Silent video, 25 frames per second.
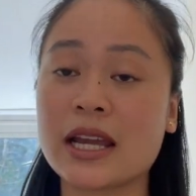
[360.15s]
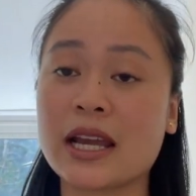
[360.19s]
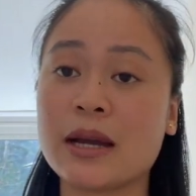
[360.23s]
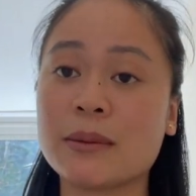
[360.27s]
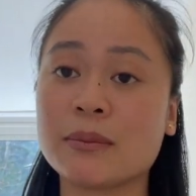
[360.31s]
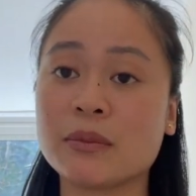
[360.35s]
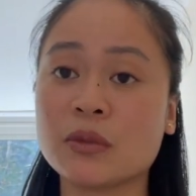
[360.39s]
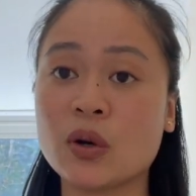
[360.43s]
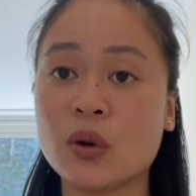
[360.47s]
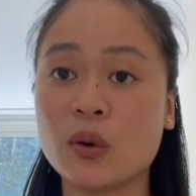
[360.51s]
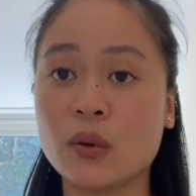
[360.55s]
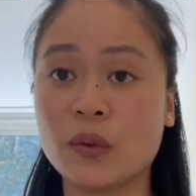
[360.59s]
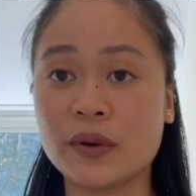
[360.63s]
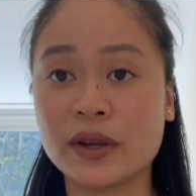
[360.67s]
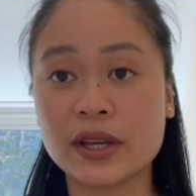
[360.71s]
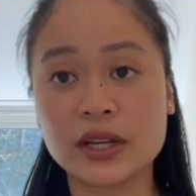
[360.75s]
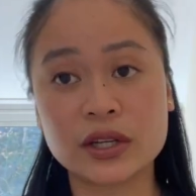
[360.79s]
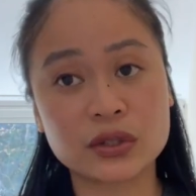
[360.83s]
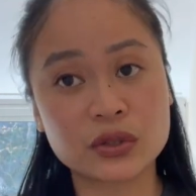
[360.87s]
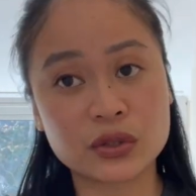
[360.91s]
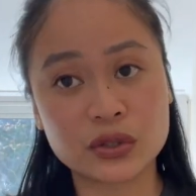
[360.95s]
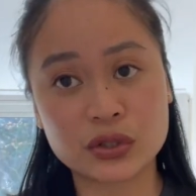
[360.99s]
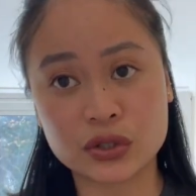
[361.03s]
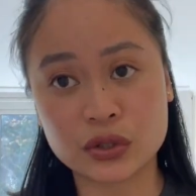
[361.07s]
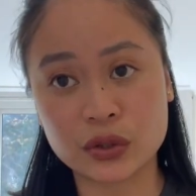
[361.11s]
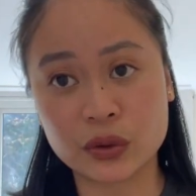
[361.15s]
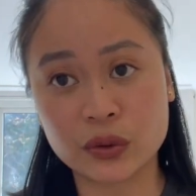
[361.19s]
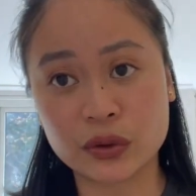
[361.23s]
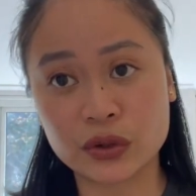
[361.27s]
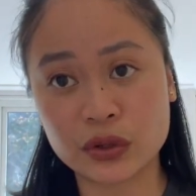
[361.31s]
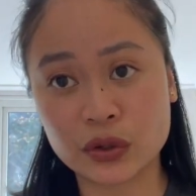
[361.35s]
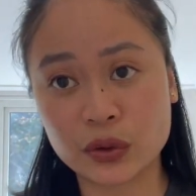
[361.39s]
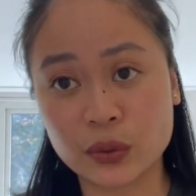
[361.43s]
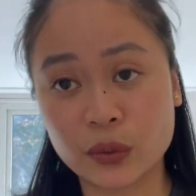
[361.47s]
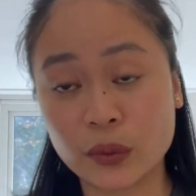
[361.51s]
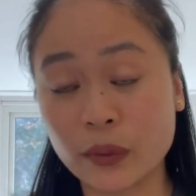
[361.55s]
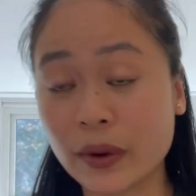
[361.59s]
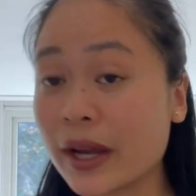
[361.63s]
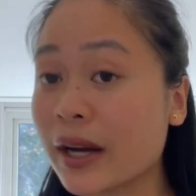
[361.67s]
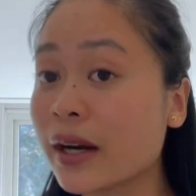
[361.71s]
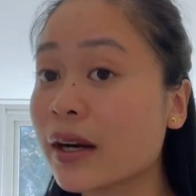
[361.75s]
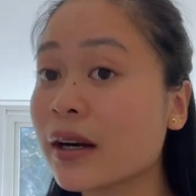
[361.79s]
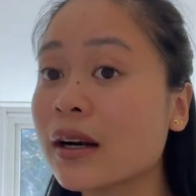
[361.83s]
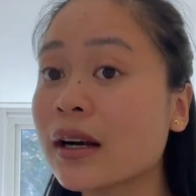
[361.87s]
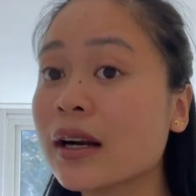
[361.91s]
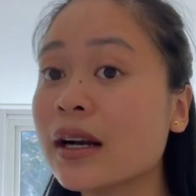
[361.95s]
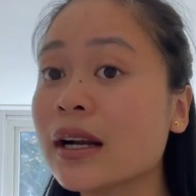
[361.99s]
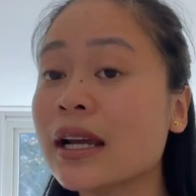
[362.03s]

I'm going to show you where.